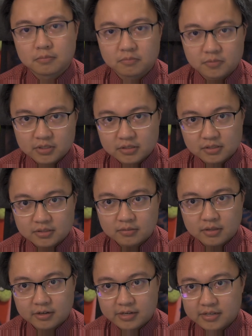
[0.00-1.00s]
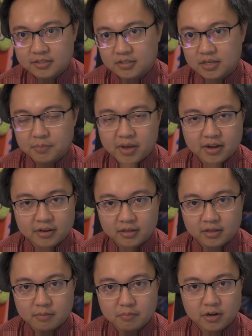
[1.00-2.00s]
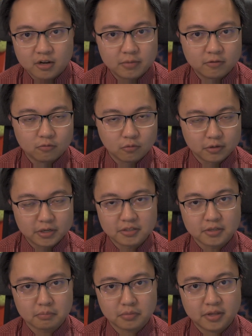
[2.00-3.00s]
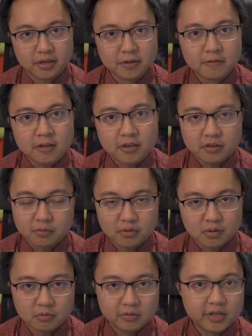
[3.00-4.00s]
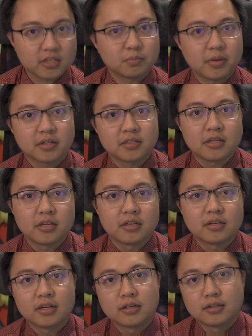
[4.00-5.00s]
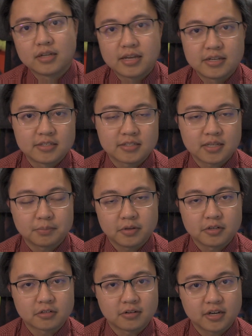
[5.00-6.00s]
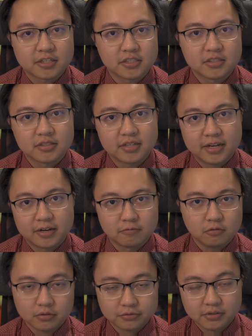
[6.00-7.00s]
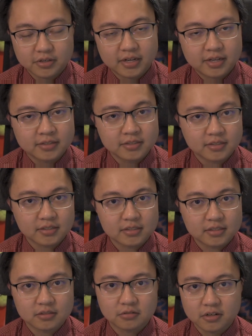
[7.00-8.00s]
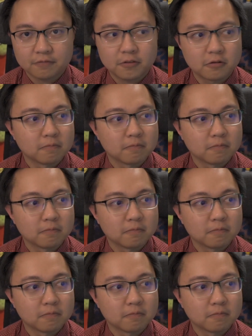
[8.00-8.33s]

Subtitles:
since there is hepatic impairment warnings in play, you're probably expecting a CYP interaction, and warfarin has quite a few.